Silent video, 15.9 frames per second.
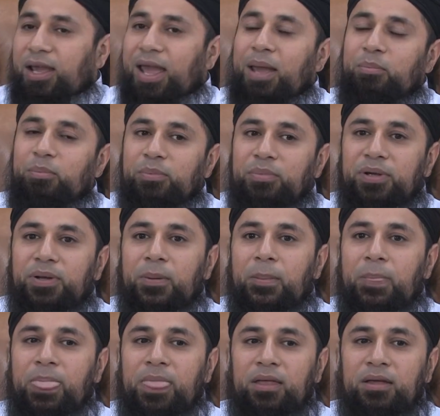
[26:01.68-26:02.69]
at the camp.
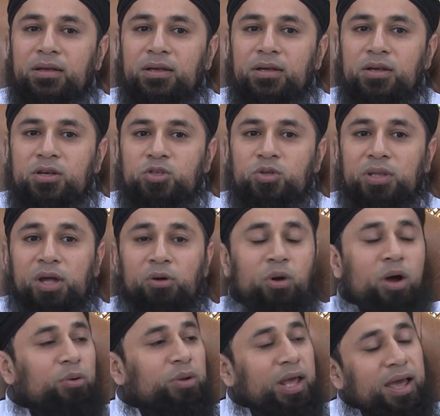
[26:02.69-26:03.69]
So
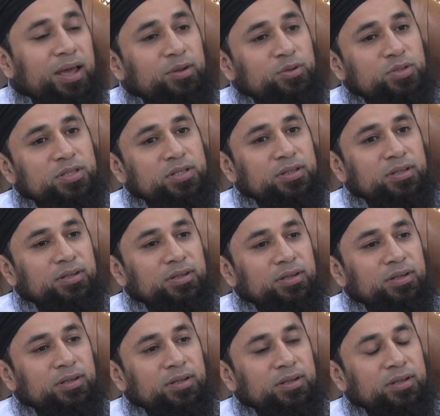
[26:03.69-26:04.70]
they rode out
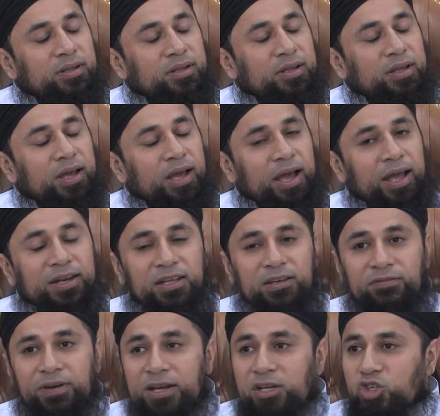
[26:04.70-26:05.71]

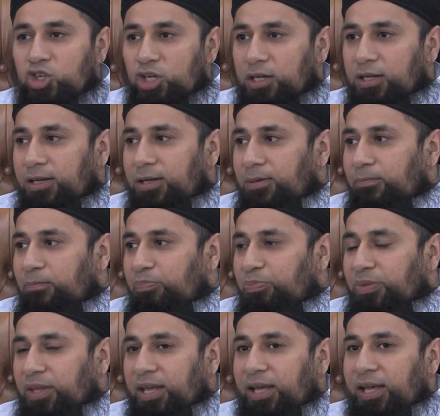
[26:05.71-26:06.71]
and eventually
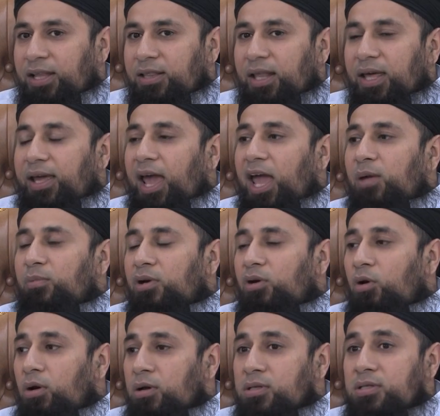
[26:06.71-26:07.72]
they
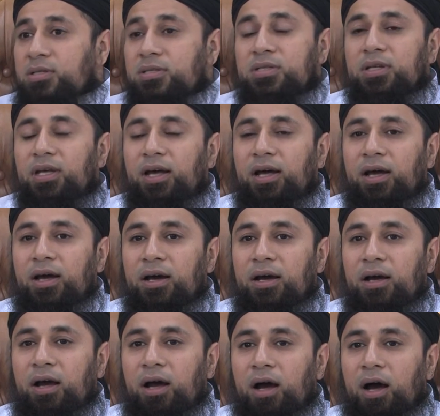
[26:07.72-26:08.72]
came across
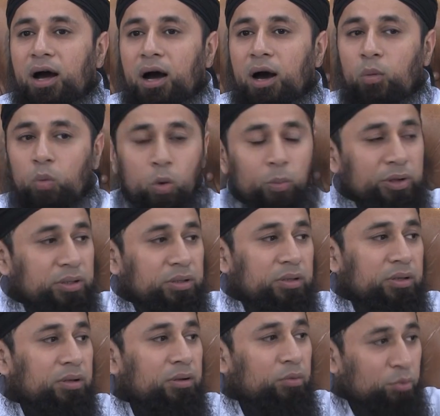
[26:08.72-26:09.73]
a
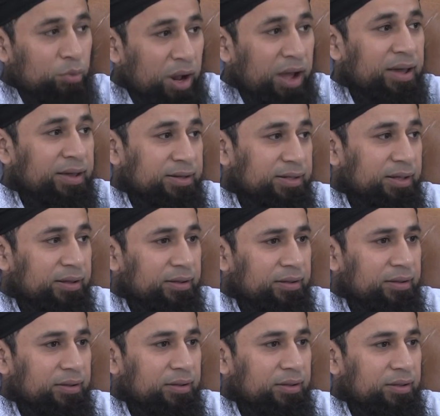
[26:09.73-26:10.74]
woman
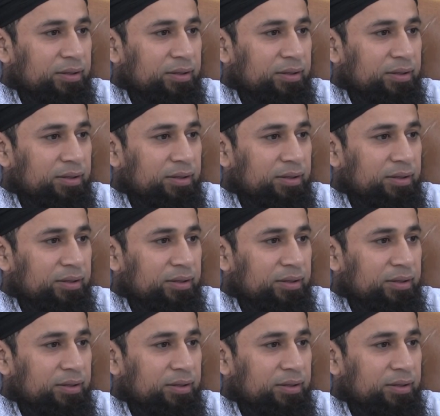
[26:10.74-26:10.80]
riding.